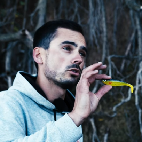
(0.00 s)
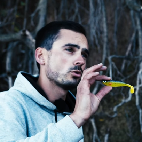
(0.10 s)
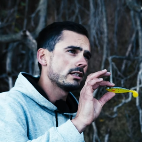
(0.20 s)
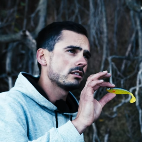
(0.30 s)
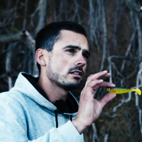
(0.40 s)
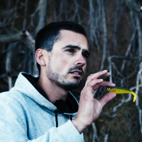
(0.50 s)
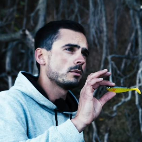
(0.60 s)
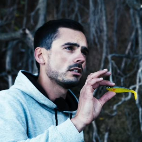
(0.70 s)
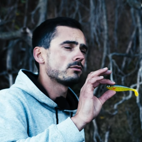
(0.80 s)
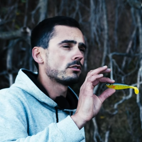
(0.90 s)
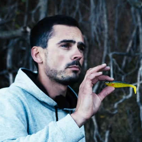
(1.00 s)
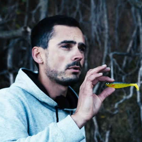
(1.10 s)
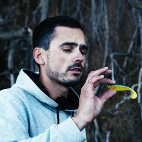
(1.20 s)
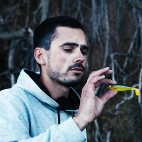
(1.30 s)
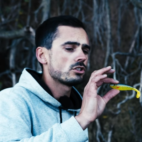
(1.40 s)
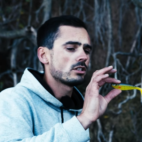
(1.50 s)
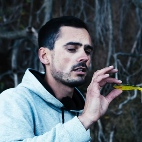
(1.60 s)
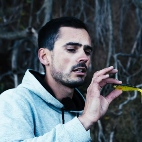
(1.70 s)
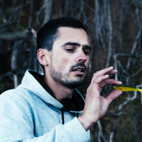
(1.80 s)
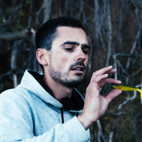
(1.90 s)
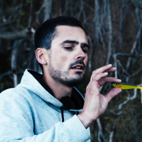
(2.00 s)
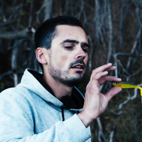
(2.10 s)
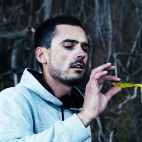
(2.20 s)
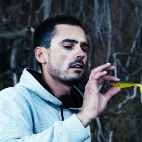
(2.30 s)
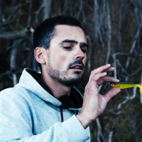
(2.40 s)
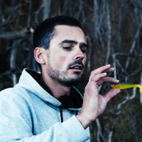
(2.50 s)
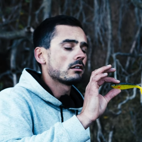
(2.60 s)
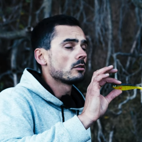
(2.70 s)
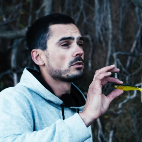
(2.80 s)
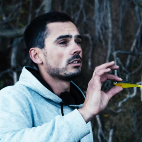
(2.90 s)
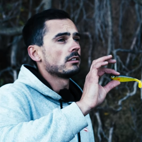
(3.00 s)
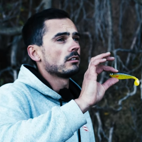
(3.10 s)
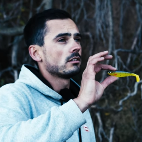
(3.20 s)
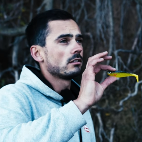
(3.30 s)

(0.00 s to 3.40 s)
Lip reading: a 20 centimeter for your pike fishing. Comes in